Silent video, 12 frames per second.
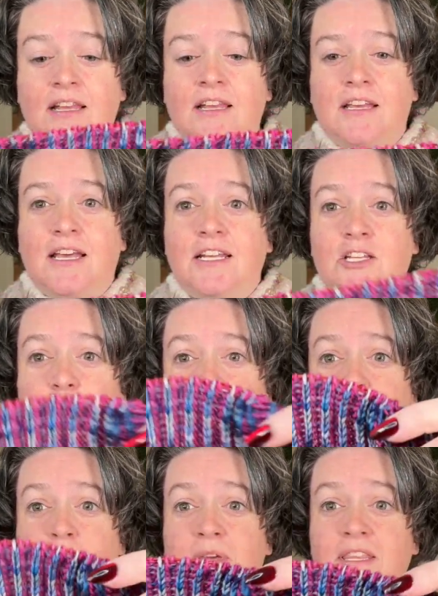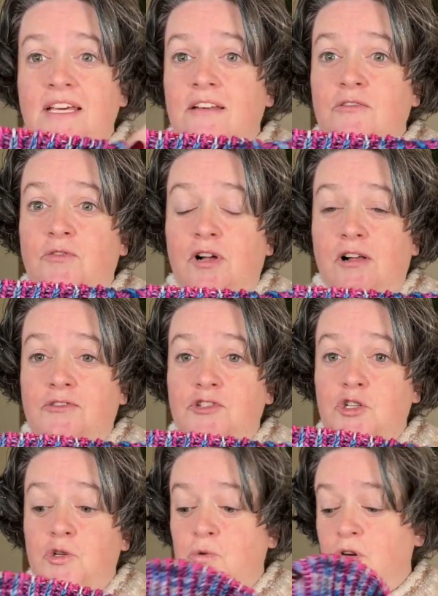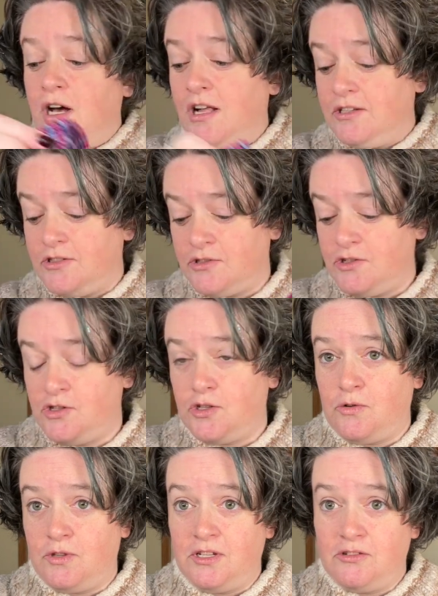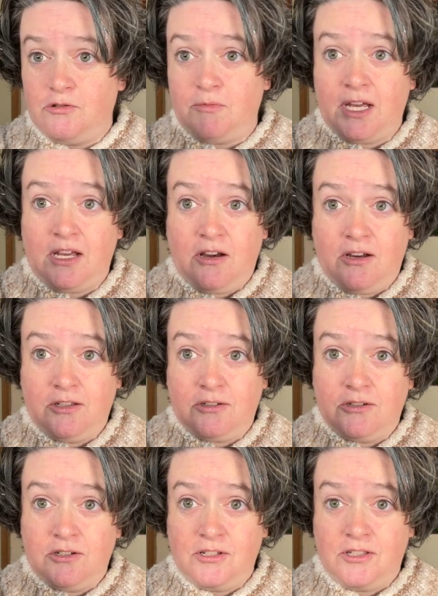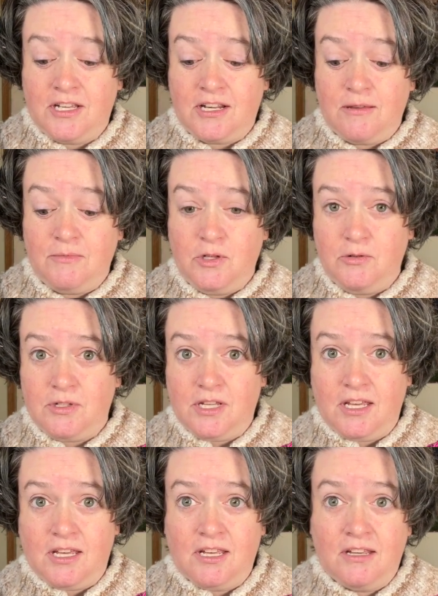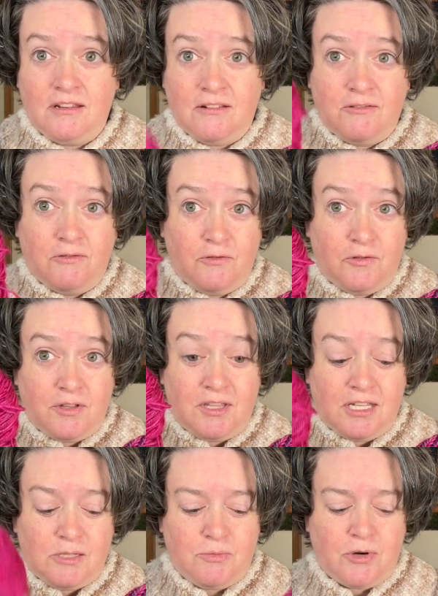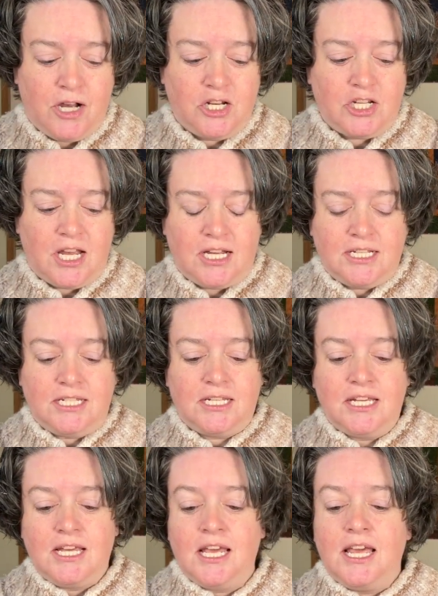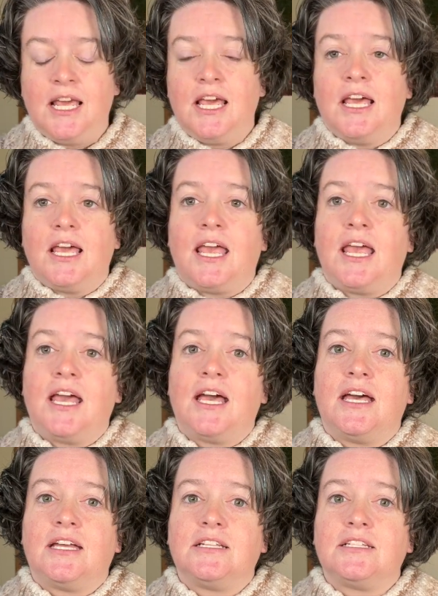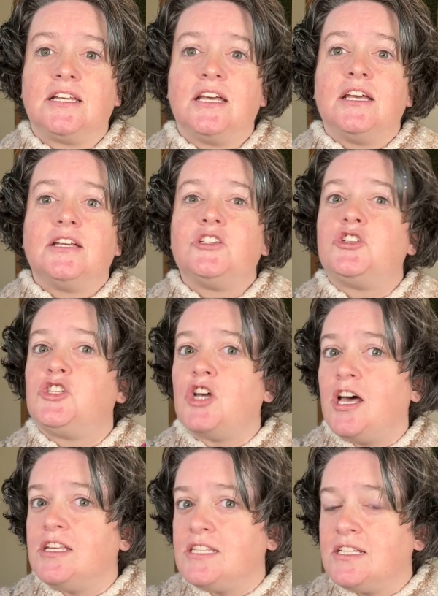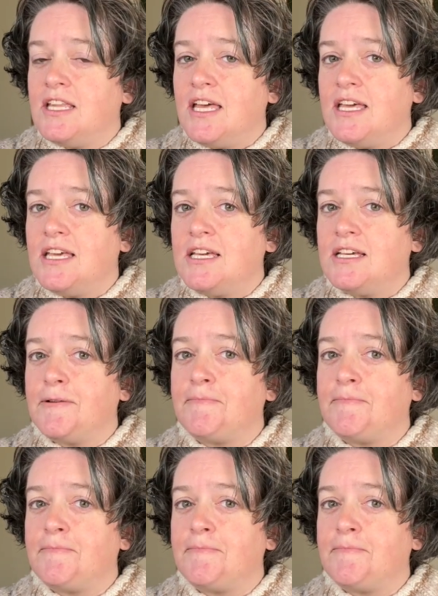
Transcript: And it's ribbing that involves 2 colors. So these are my colors that I'm using for this project. And just like